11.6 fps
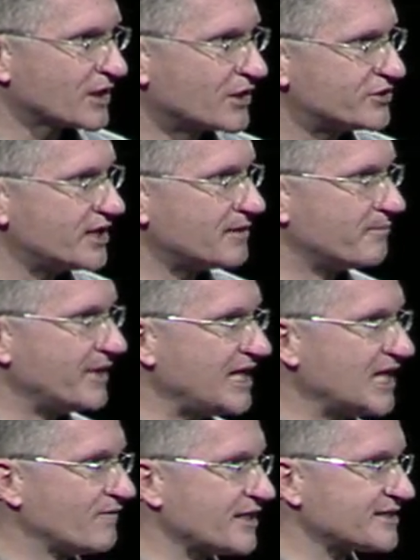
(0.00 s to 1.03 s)
You see,
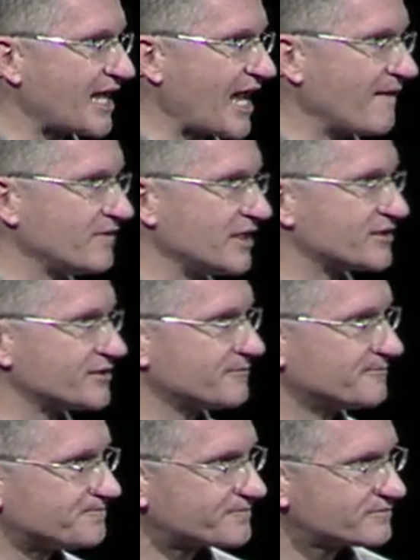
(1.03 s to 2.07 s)
many of us have this
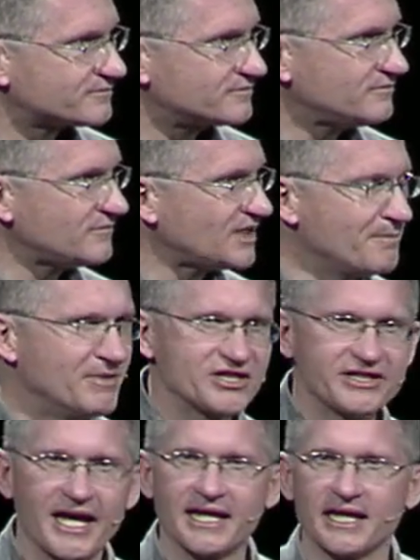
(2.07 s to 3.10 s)

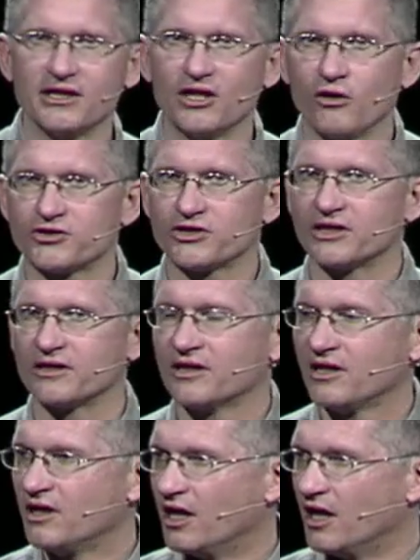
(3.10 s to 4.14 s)
mistaken notion
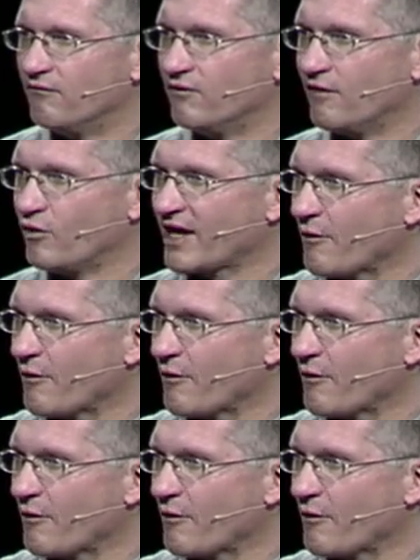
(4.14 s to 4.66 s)
of, of what